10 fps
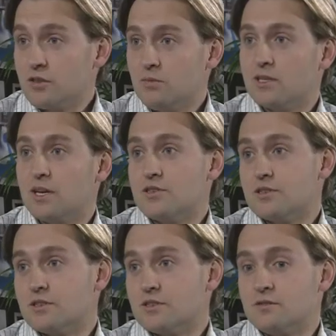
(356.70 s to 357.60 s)
My
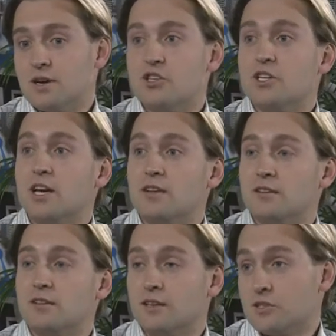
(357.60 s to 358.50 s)
intention is to
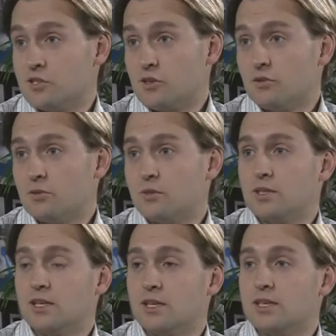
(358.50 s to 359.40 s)
educate and consult with
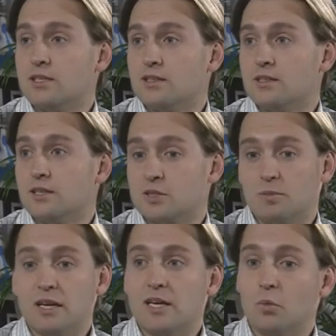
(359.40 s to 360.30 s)
the client and
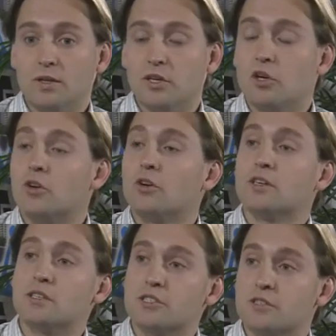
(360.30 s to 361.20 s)
explain what the current
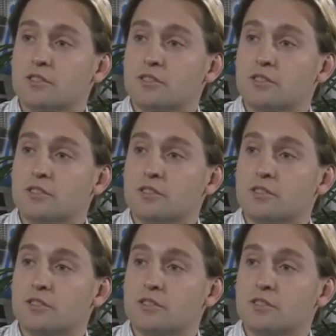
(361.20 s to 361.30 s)
conditions of